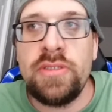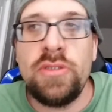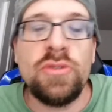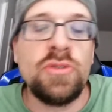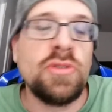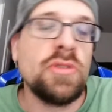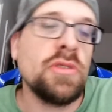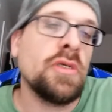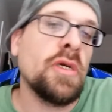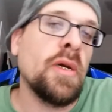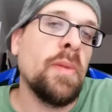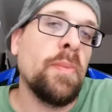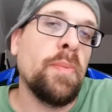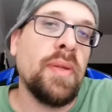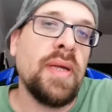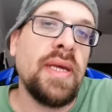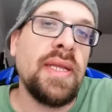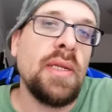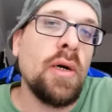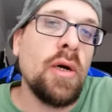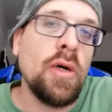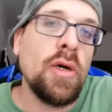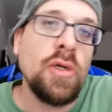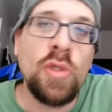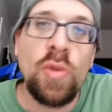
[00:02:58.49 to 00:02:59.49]
You could complain
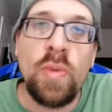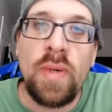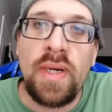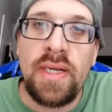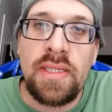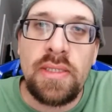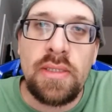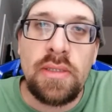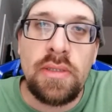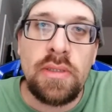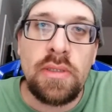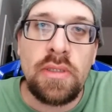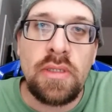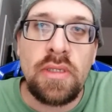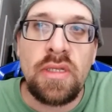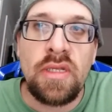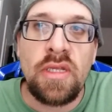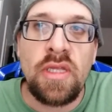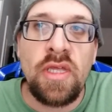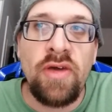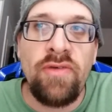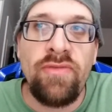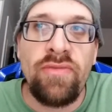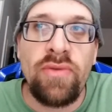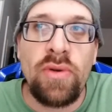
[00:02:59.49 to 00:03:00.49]
all you want.
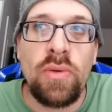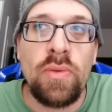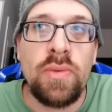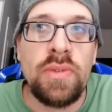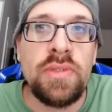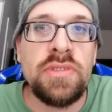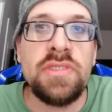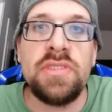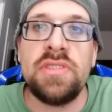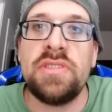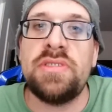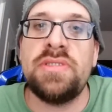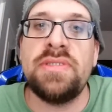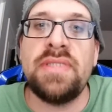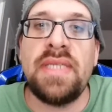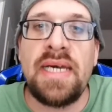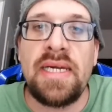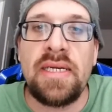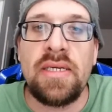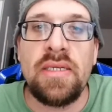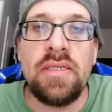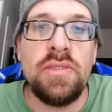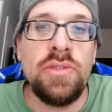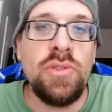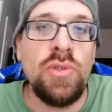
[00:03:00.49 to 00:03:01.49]
Kevin Owens is
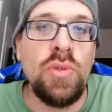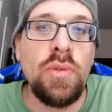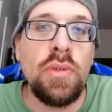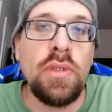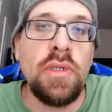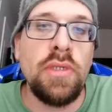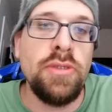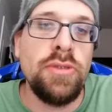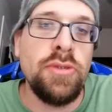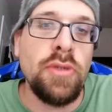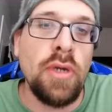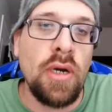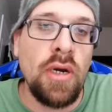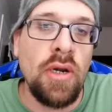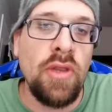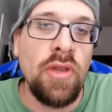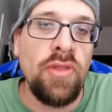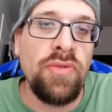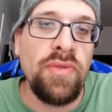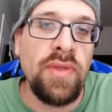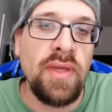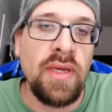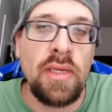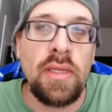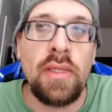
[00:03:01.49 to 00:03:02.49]
not gonna do a darn
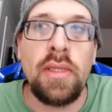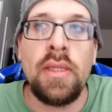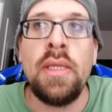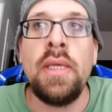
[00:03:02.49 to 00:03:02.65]
thing.